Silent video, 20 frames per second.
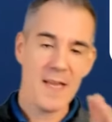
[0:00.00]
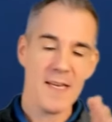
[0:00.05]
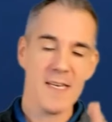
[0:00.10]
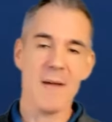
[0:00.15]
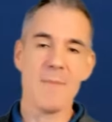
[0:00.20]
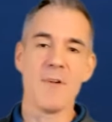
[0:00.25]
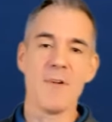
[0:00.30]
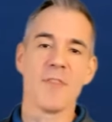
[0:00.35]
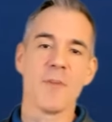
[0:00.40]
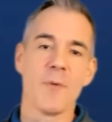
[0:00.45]

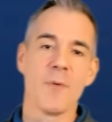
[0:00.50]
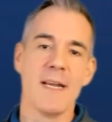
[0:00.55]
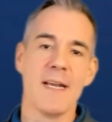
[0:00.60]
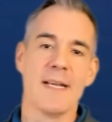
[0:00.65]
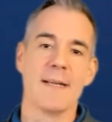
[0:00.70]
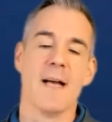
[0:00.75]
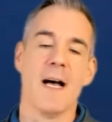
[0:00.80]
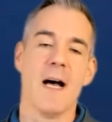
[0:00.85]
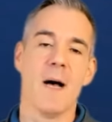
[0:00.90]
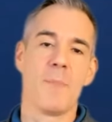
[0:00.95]
Number
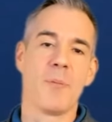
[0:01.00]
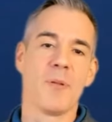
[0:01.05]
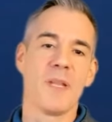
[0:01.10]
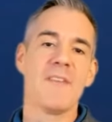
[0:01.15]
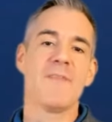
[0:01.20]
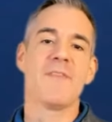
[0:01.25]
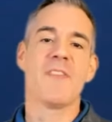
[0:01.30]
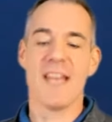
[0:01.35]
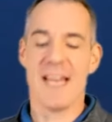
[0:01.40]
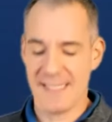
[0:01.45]
three, a
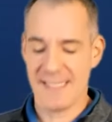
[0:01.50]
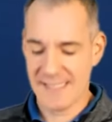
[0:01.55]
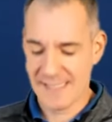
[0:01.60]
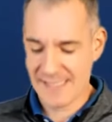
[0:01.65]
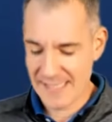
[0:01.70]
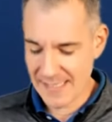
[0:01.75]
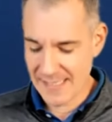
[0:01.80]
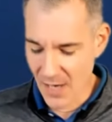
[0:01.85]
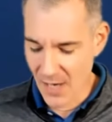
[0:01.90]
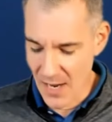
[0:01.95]
belief that I
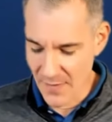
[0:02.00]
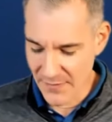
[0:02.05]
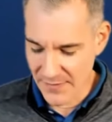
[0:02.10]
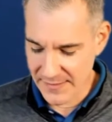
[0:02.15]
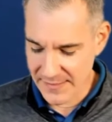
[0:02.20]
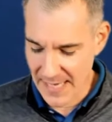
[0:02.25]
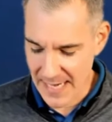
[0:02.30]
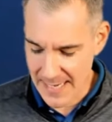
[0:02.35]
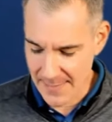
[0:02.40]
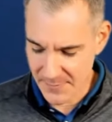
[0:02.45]
see
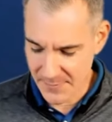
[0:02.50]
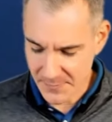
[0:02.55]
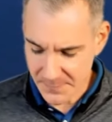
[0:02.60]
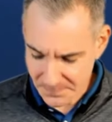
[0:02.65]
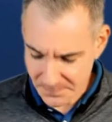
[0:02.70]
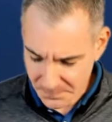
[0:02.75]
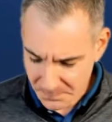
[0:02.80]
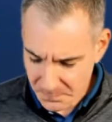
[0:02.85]
oftentimes